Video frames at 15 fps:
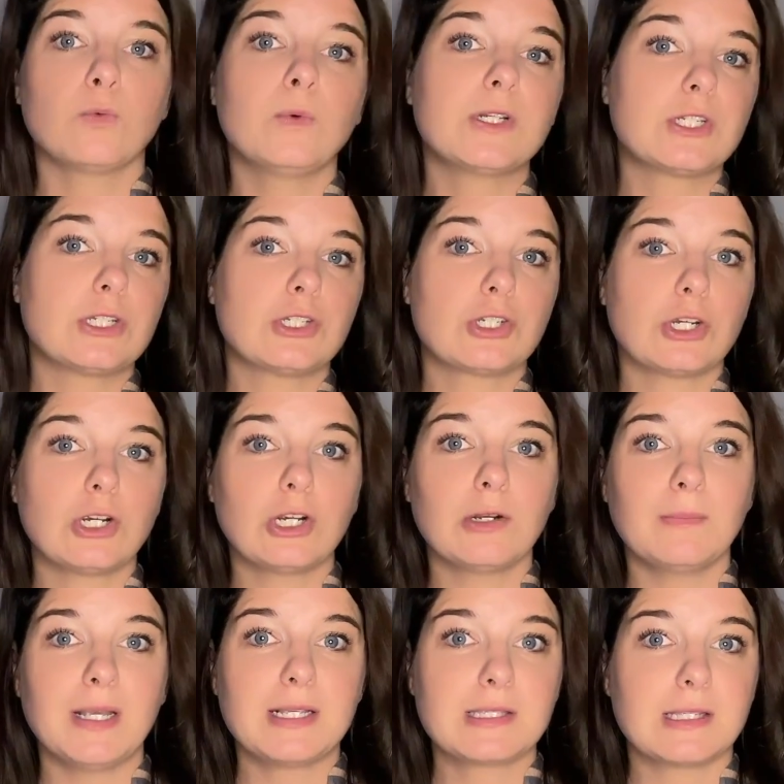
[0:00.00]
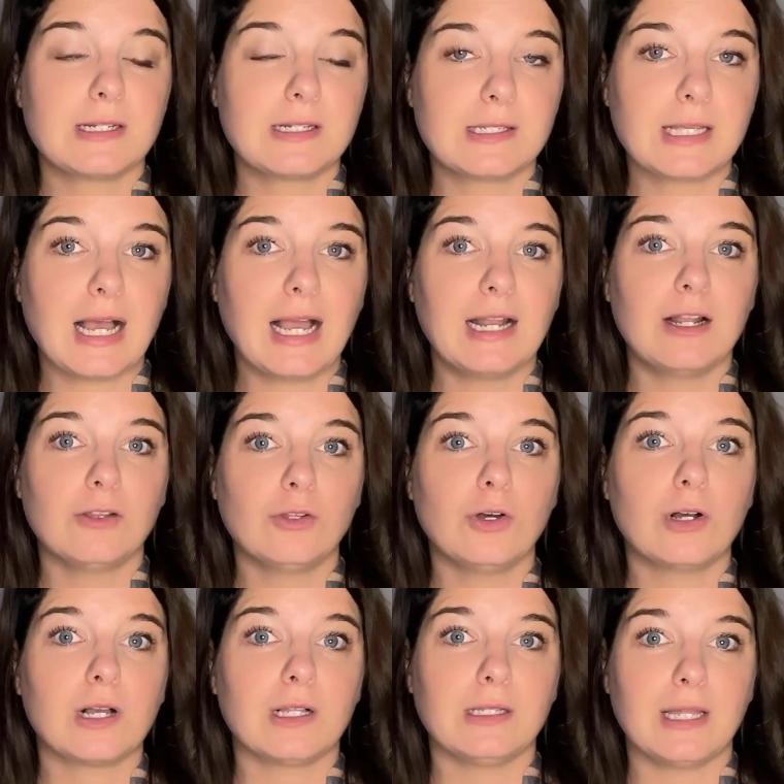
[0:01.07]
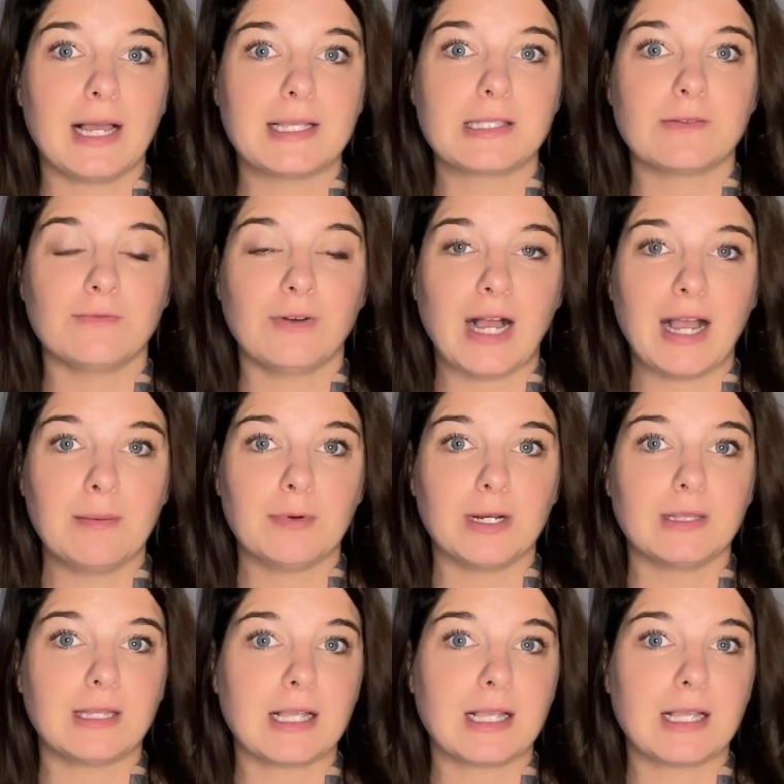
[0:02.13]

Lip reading: which in turn makes the design look less vibrant.